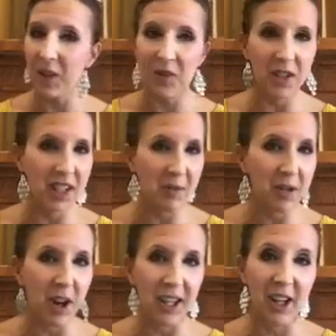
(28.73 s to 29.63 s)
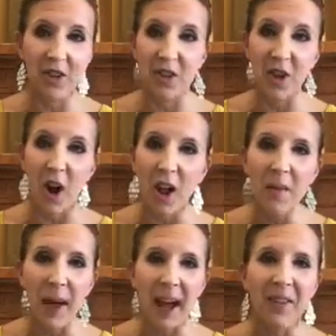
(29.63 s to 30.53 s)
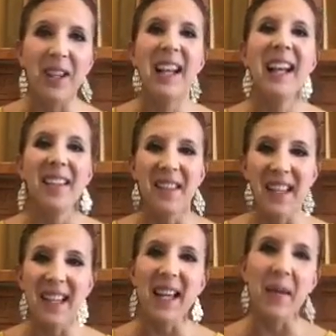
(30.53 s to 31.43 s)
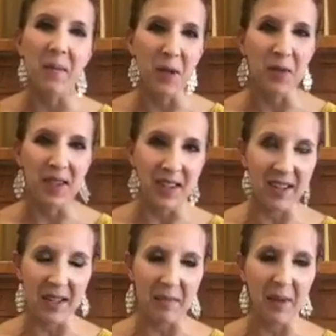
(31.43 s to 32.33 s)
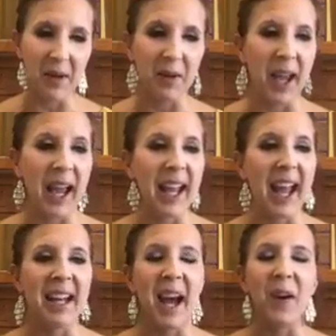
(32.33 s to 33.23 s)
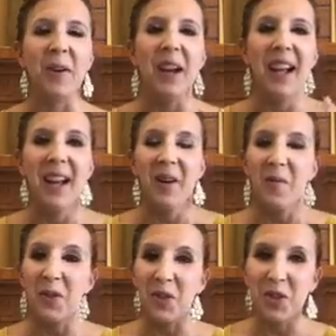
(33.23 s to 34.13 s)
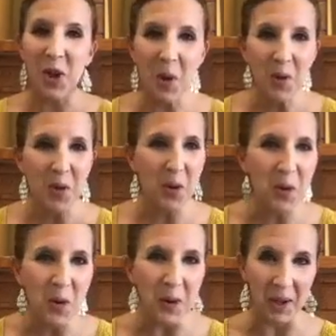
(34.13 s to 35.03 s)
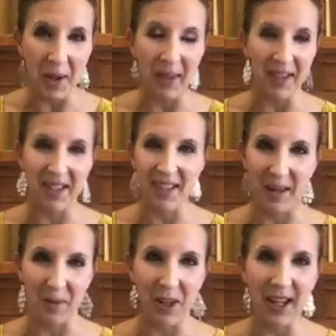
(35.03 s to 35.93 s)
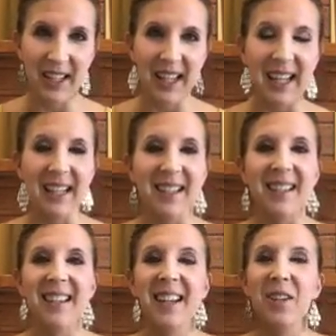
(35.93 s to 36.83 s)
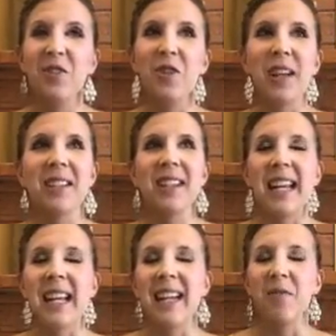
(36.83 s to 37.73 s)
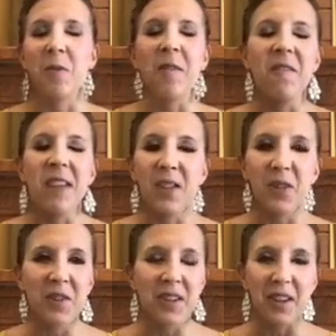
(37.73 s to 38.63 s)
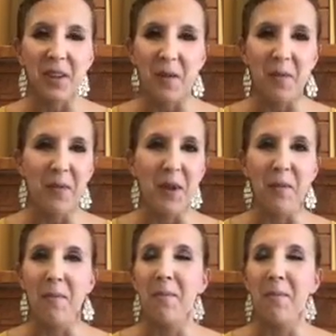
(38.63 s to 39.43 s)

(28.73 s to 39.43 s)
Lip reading: So today we're talking just all about the immune system, okay? Now, what's so cool about this subject is just it reveals the